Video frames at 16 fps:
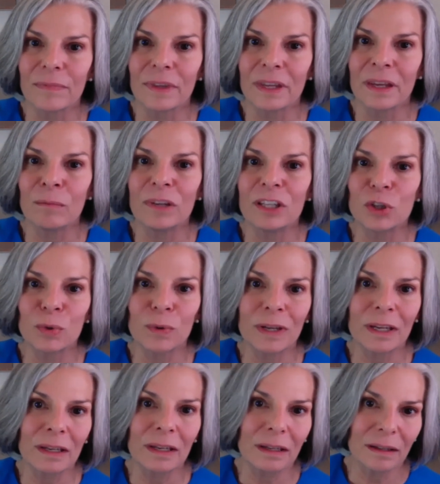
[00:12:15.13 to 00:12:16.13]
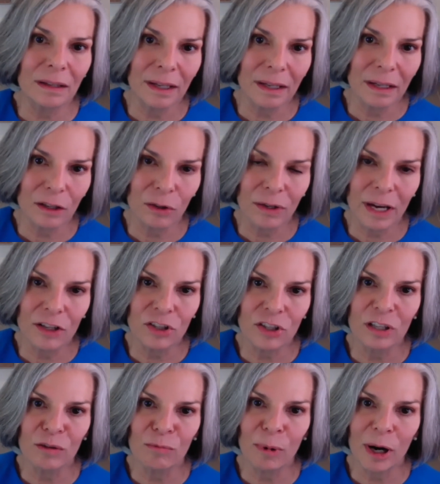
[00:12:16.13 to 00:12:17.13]
In between the
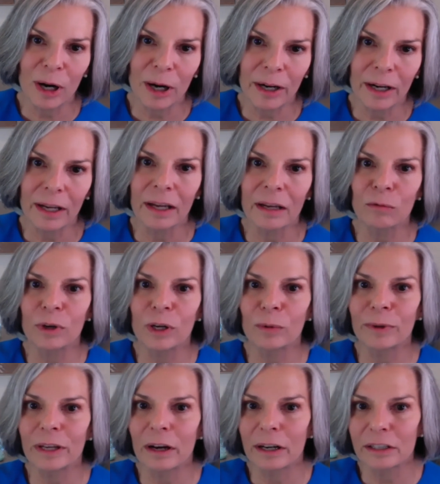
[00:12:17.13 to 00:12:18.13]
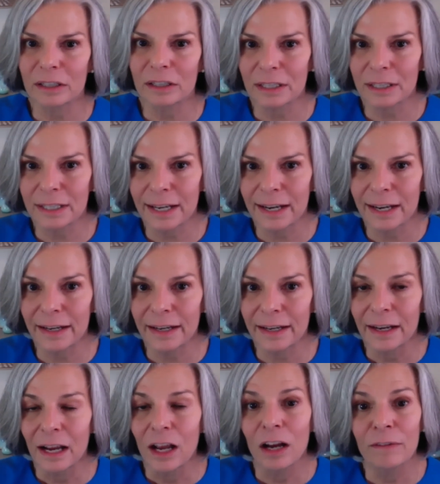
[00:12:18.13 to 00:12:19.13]
creation of BARDA and where we are today,
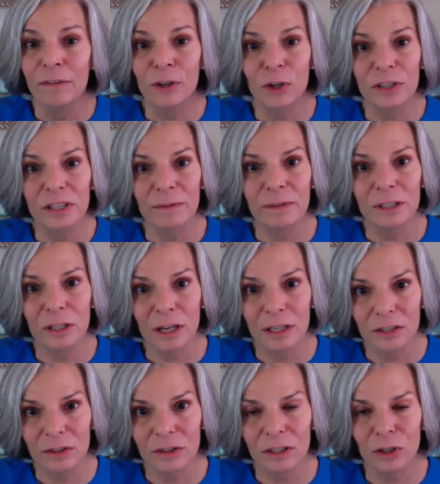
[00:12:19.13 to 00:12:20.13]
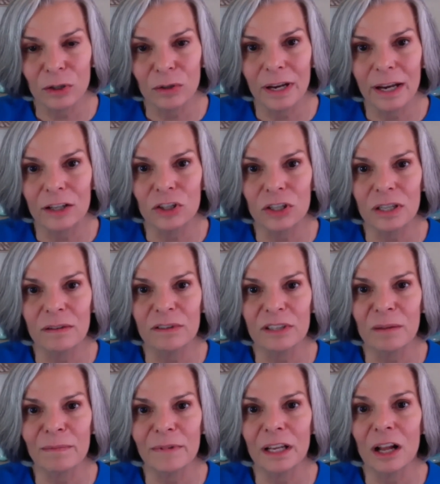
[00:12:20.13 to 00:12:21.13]
of course, there was also the creation of
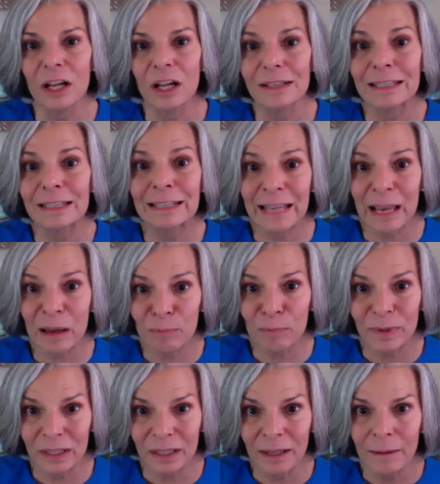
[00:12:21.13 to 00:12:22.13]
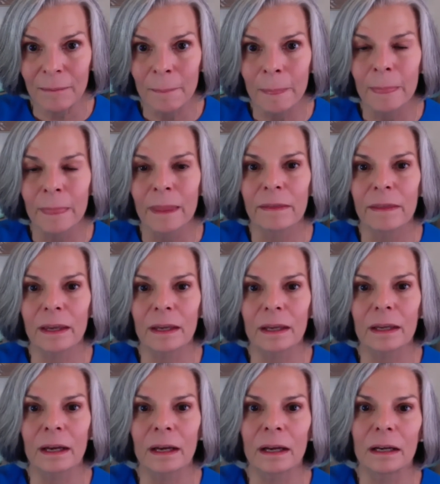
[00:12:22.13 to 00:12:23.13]
something called CEPI, the
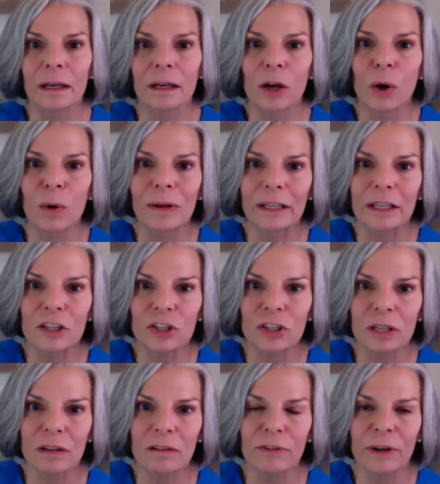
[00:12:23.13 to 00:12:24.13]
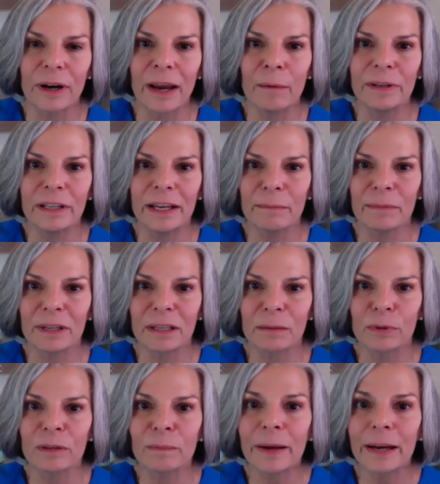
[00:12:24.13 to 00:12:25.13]
Coalition for Epidemic
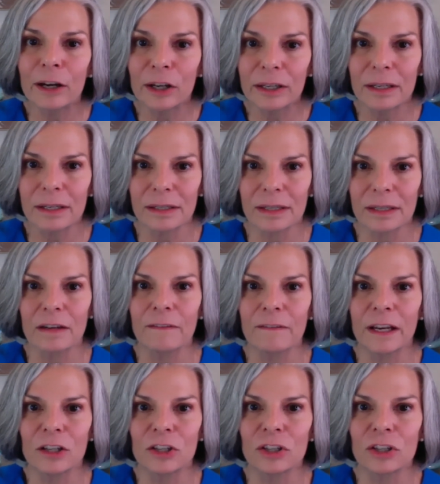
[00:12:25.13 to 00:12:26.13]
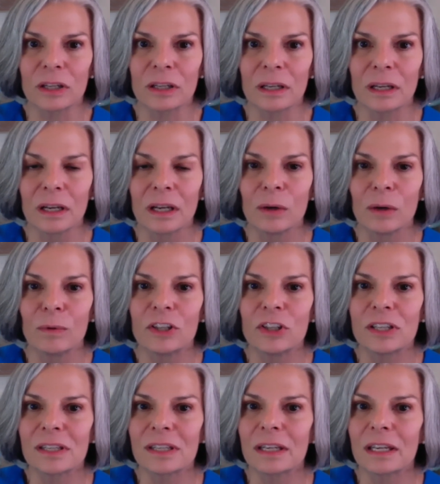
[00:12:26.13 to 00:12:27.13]
Preparedness Innovation, which
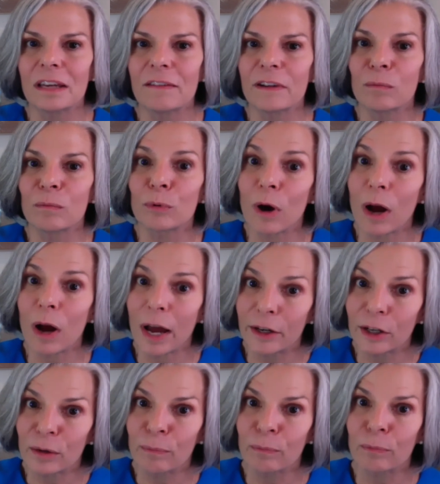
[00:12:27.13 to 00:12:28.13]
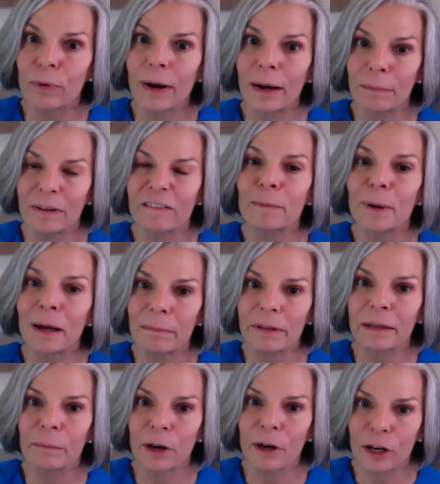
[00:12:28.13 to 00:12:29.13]
is an even broader
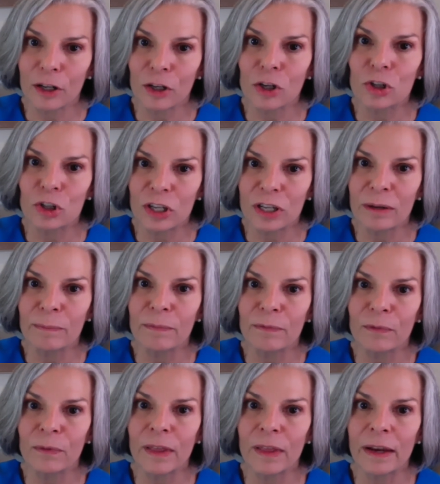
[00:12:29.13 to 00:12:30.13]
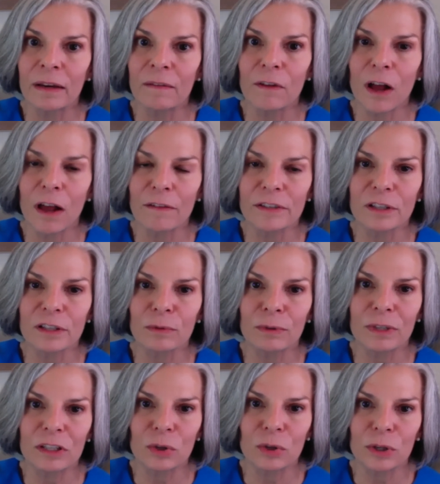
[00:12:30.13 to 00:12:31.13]
private-public partnership that involves
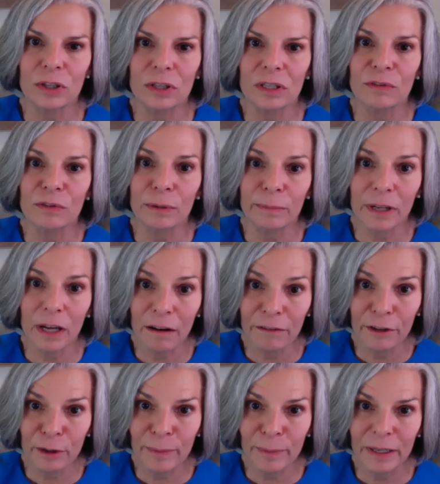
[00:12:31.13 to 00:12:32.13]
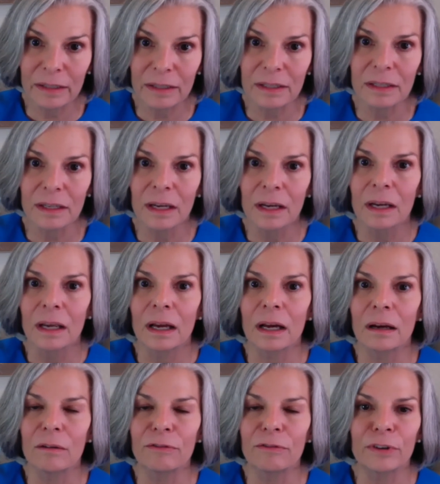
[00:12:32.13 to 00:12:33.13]
resources from governments,
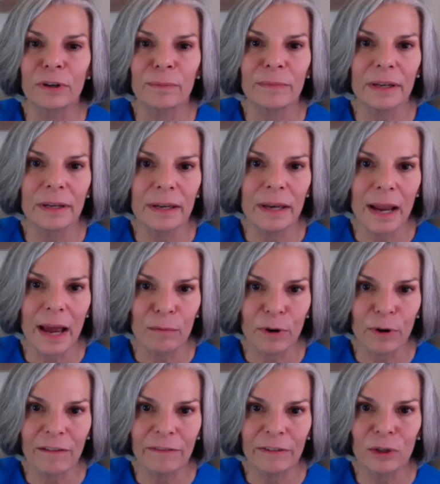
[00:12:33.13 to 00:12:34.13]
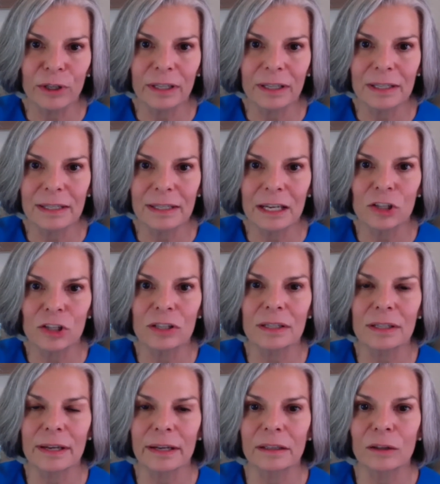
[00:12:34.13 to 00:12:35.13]
from nonprofit organizations
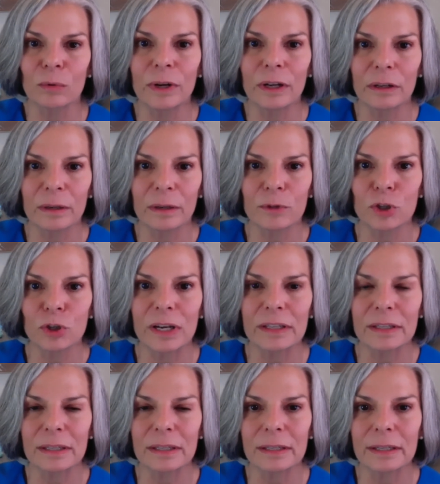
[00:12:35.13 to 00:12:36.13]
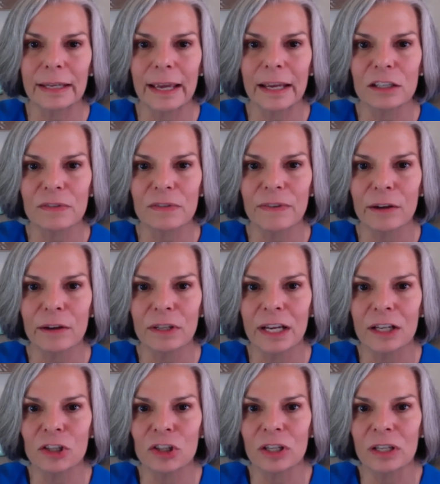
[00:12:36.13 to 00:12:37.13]
like the Wellcome Trust and the Gates
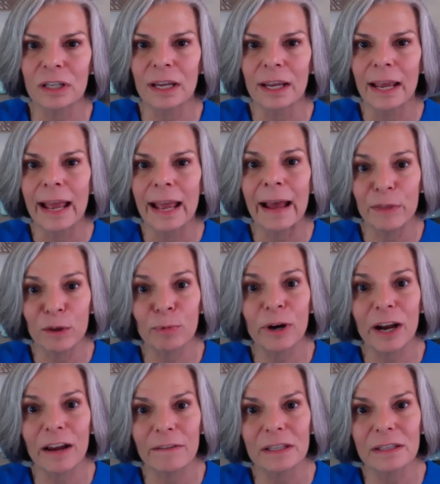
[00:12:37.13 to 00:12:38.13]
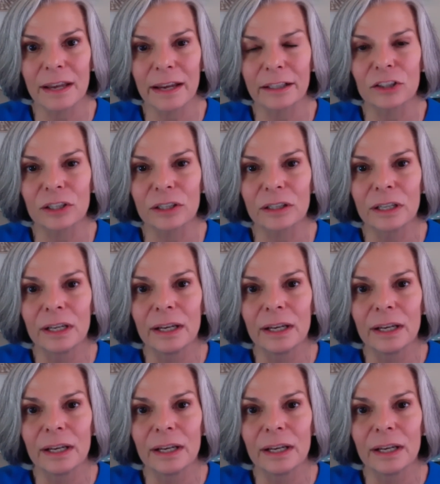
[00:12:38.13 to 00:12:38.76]
Foundation, and the private sector.